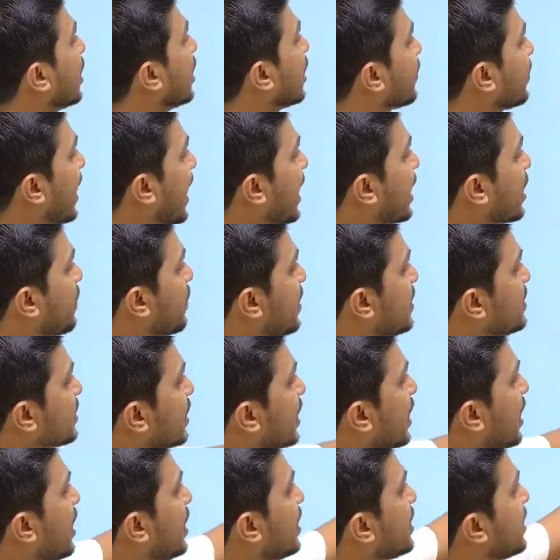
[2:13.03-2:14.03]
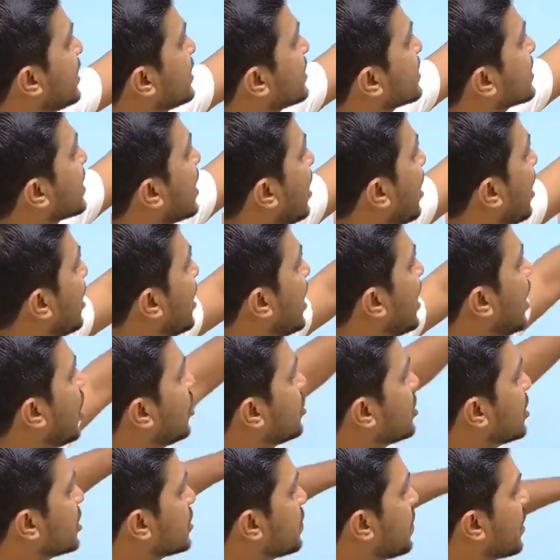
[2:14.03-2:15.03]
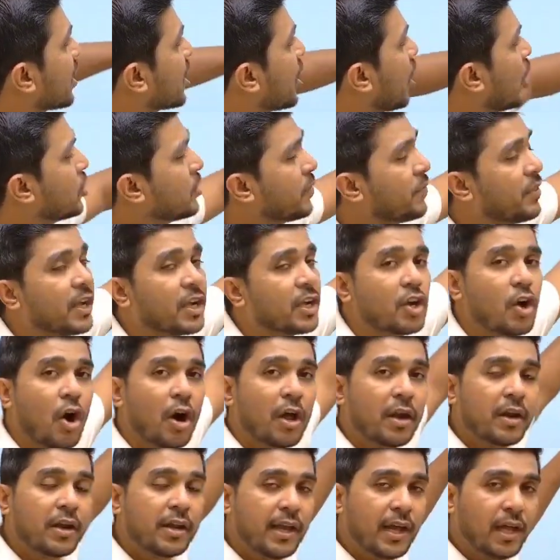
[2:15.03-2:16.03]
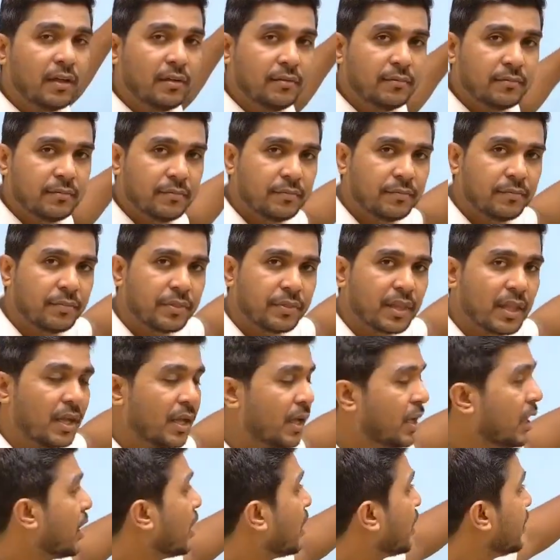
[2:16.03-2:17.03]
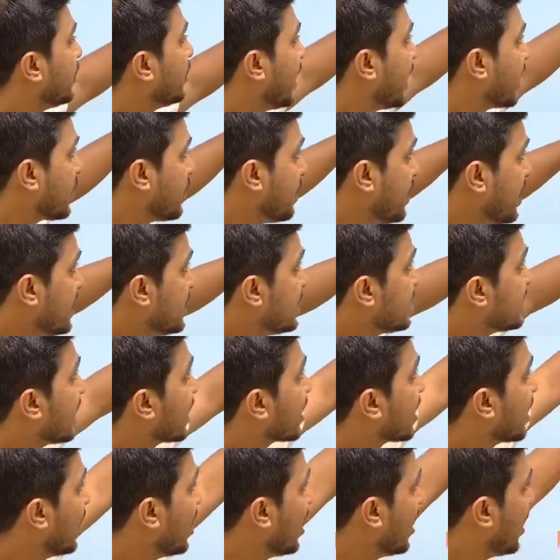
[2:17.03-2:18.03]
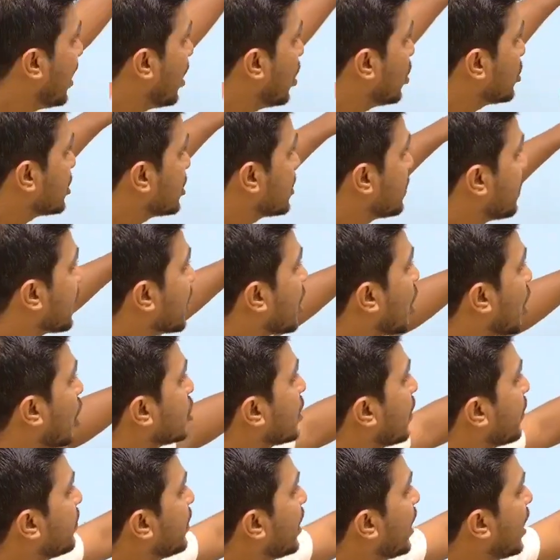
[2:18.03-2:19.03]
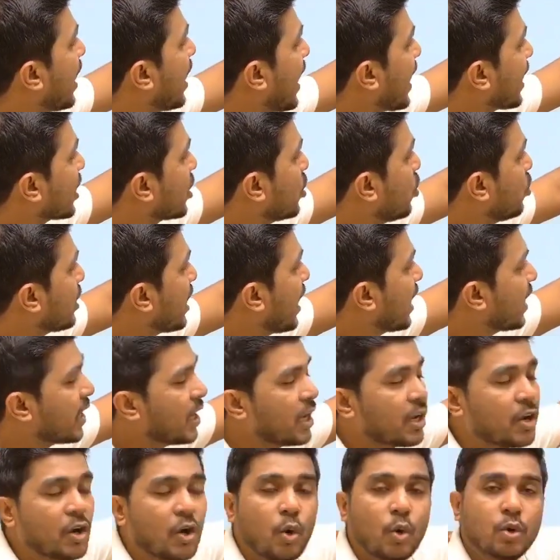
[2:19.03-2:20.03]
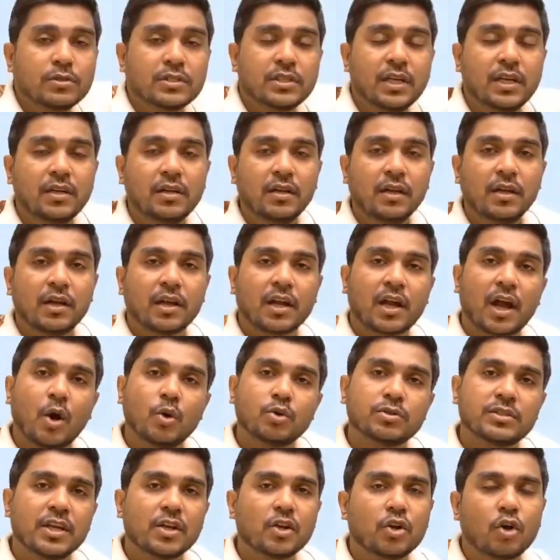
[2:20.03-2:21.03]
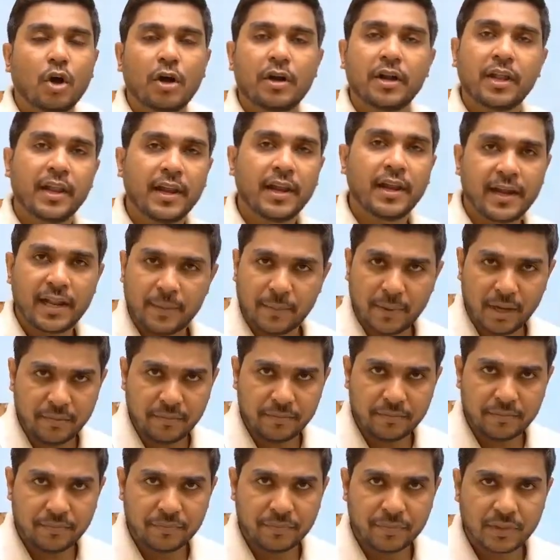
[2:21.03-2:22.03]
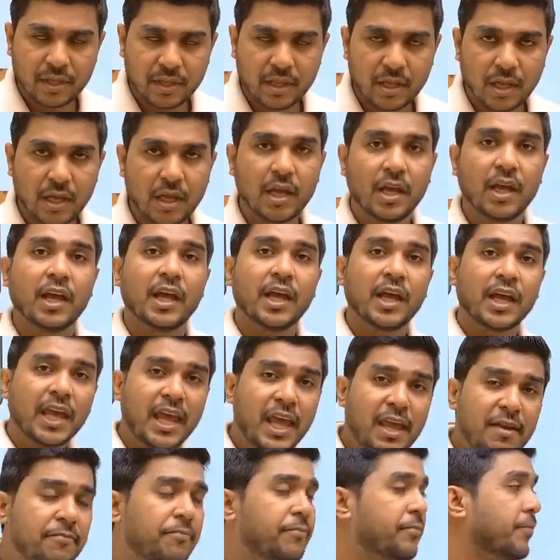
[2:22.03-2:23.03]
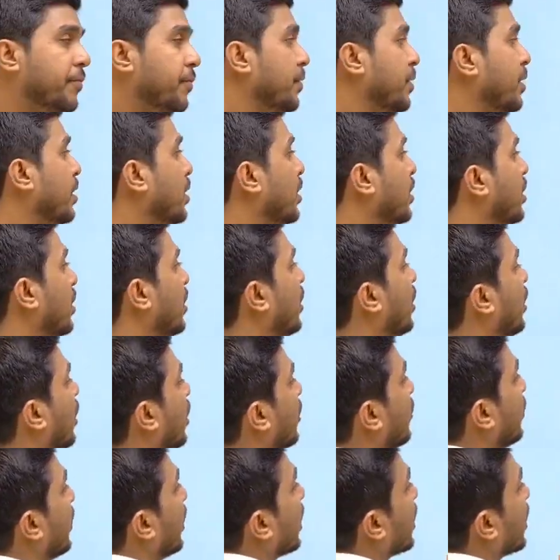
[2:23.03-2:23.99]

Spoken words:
that means this colored halos is because of the cornea. That means the colored halos is because of the acute angle closure causing corneal edema. If the